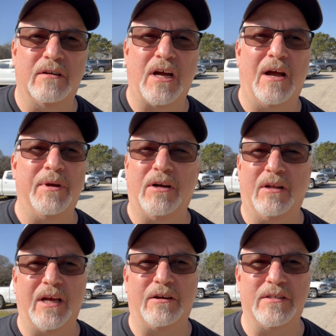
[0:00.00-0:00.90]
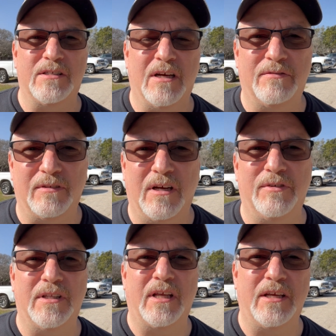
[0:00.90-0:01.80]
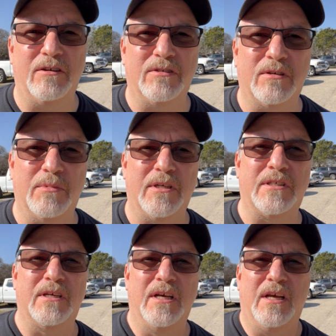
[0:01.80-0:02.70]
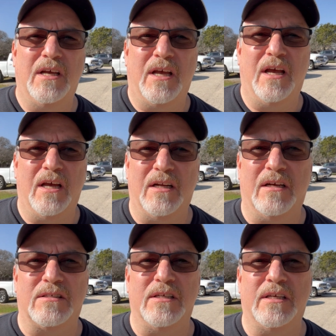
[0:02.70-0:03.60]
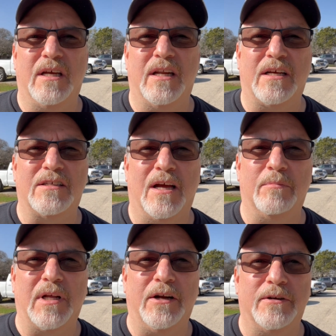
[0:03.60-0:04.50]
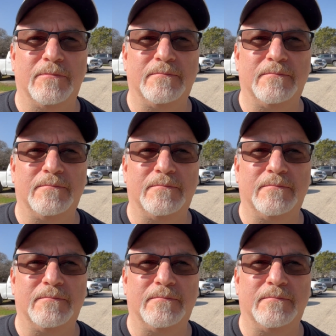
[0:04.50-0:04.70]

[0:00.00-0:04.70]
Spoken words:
comment, all that good stuff. Love it. Thank you so much, and I'll see you again next time. Later.